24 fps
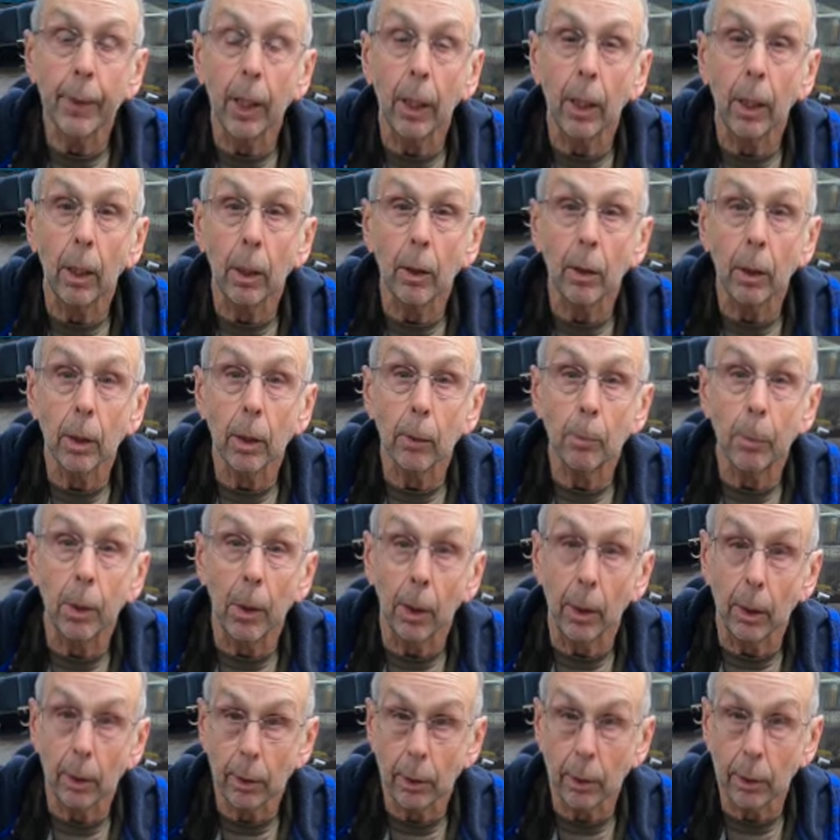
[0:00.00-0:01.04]
Our
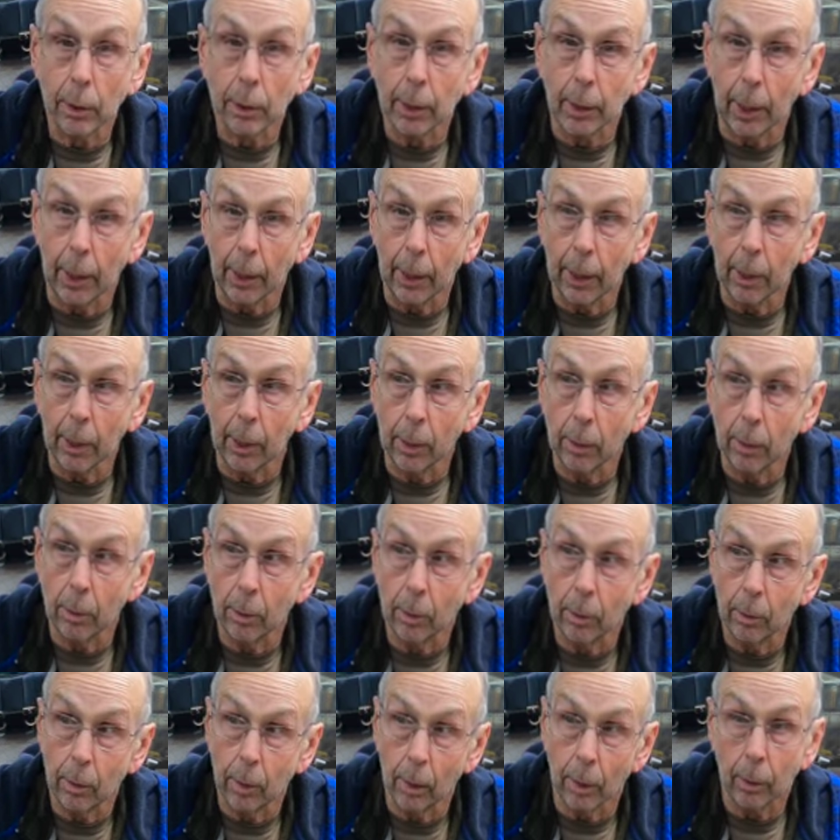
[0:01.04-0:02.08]
part of the state,
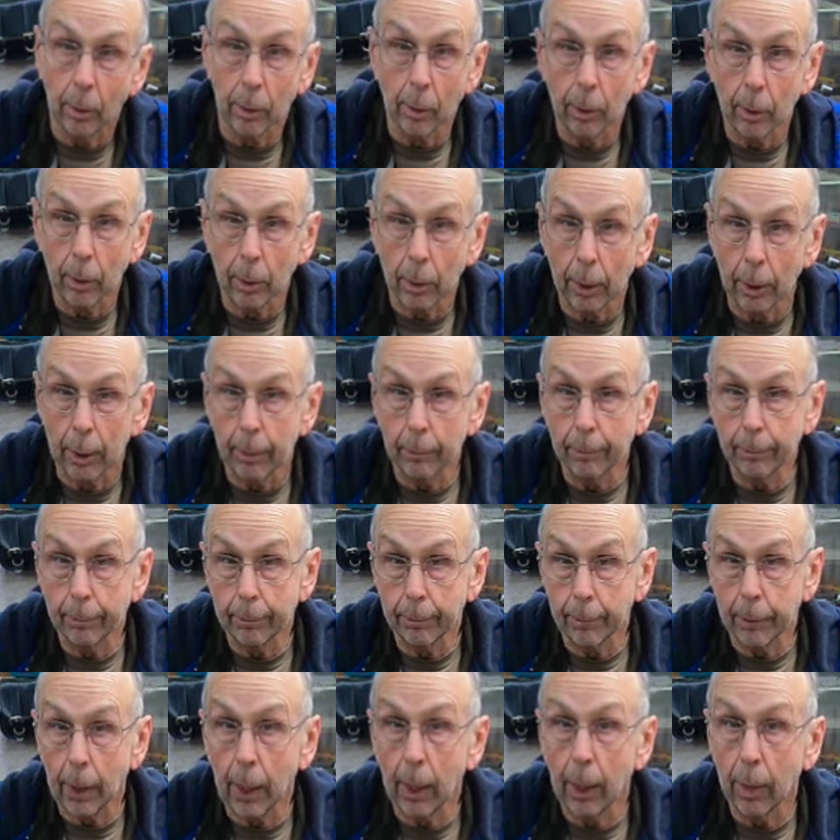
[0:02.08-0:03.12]
generally,
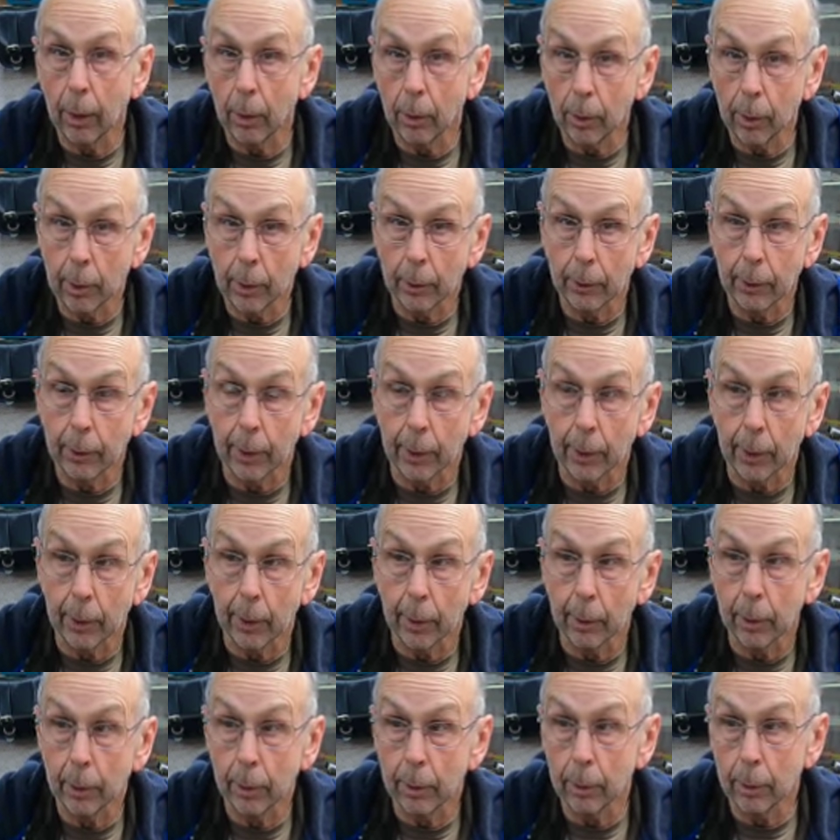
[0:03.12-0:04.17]
I always
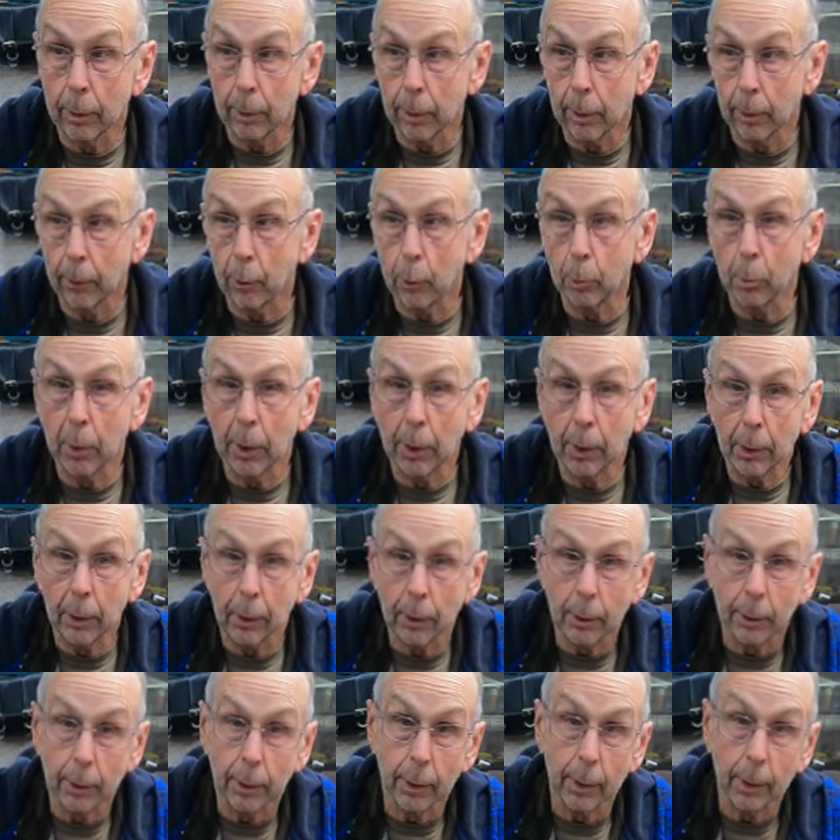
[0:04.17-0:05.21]
figure, and everybody else
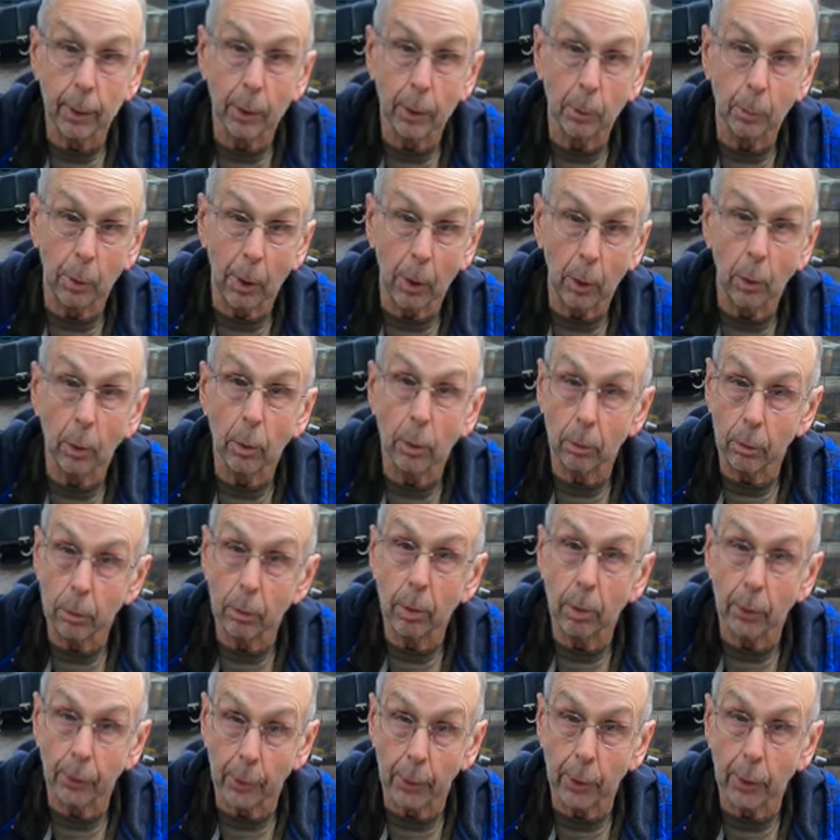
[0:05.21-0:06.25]
does, about
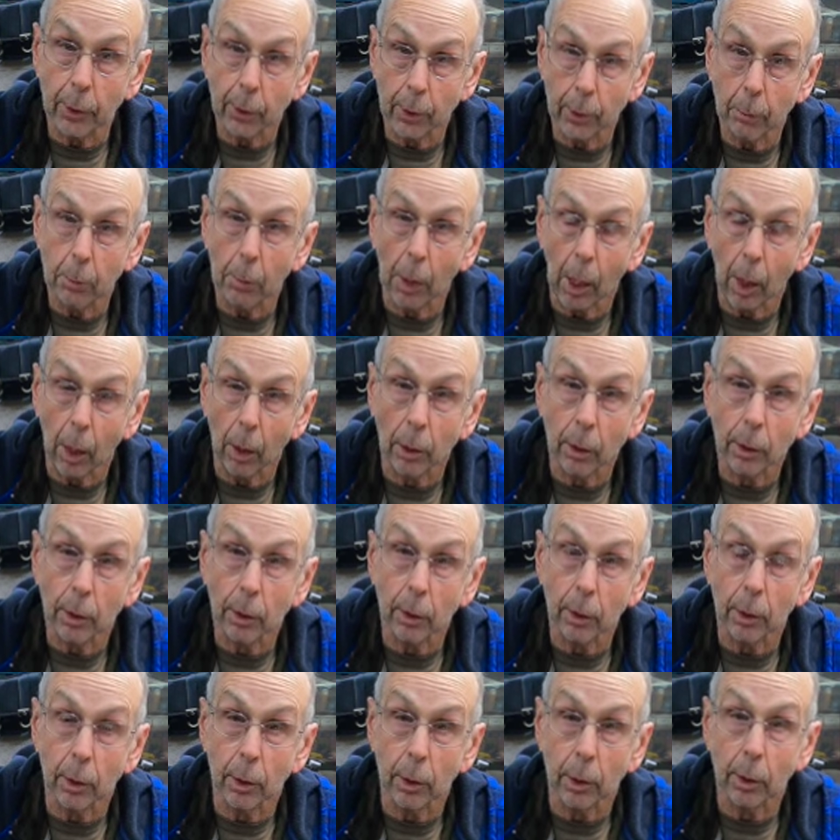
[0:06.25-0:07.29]
the 1st of March,
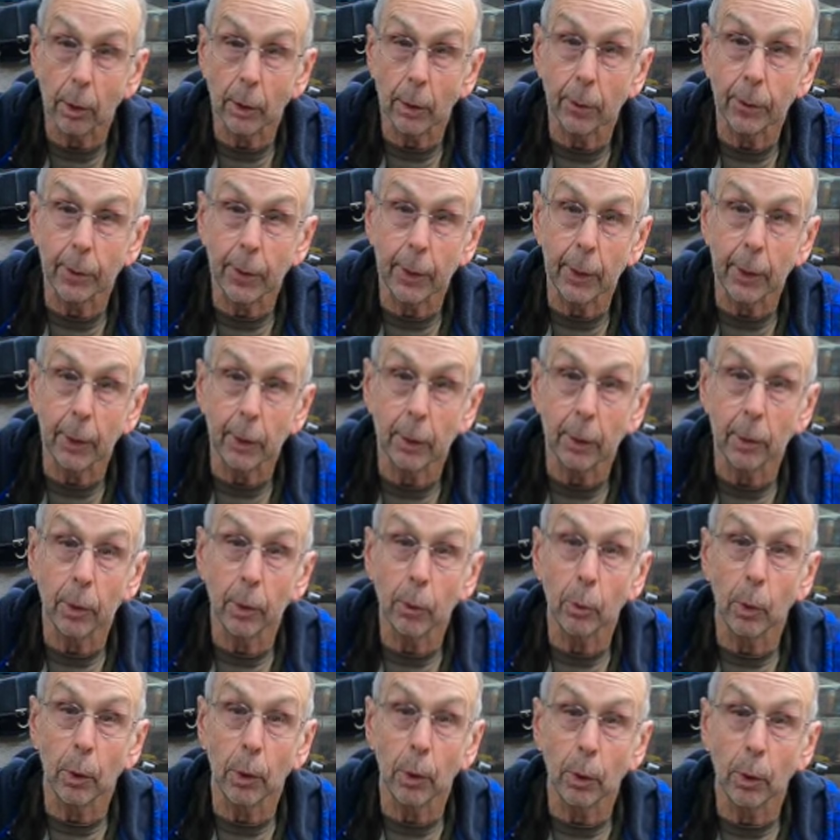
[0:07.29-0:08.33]
you're going to figure is
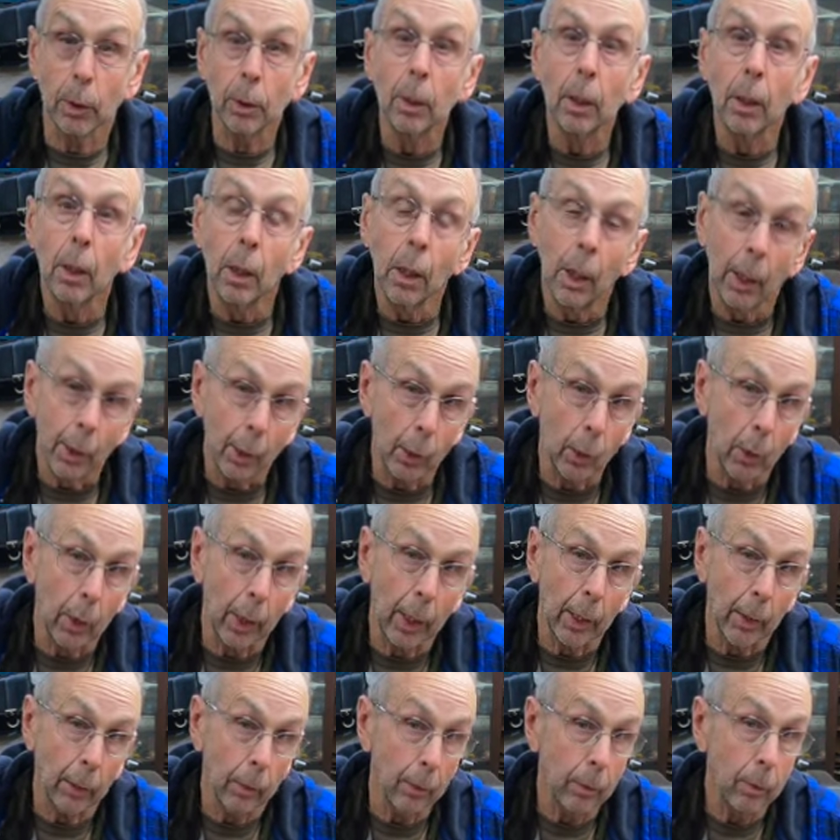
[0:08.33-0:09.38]
when you'll
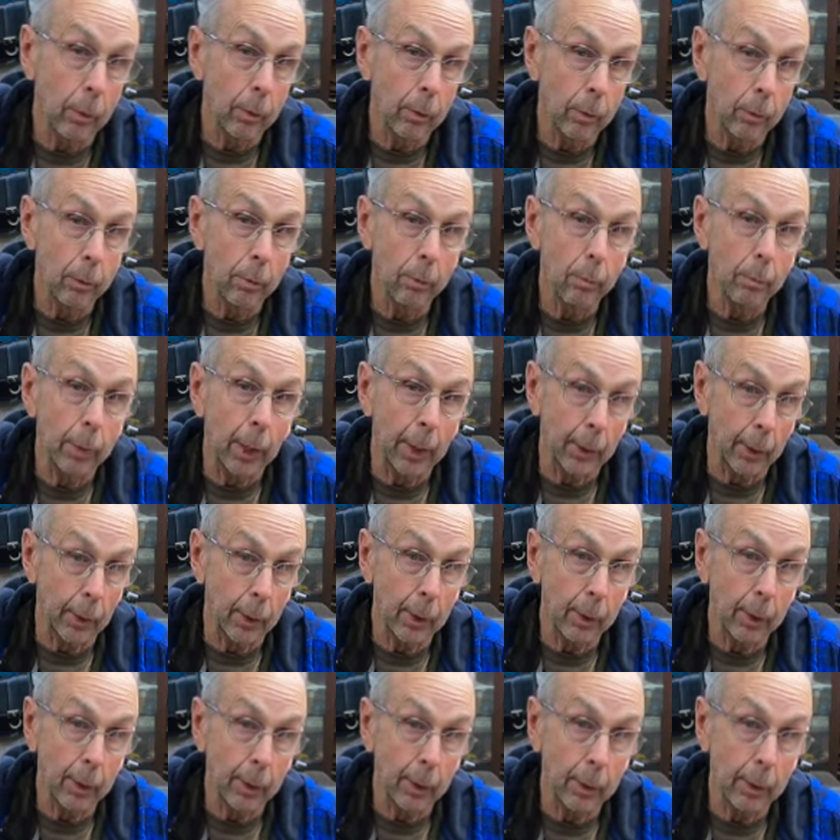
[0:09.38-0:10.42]
have
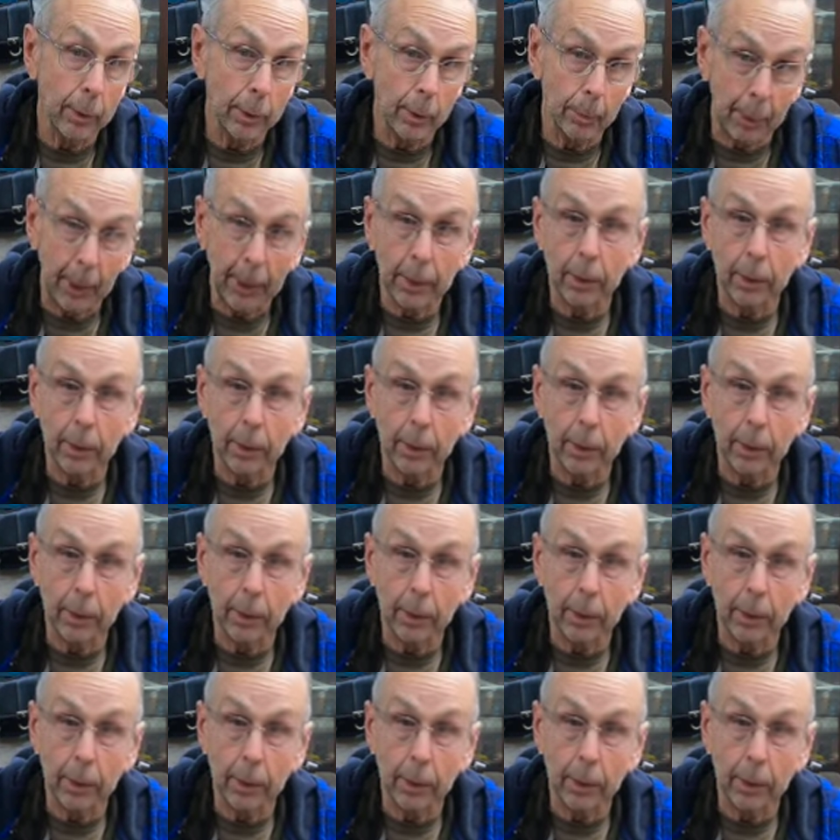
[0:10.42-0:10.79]
the best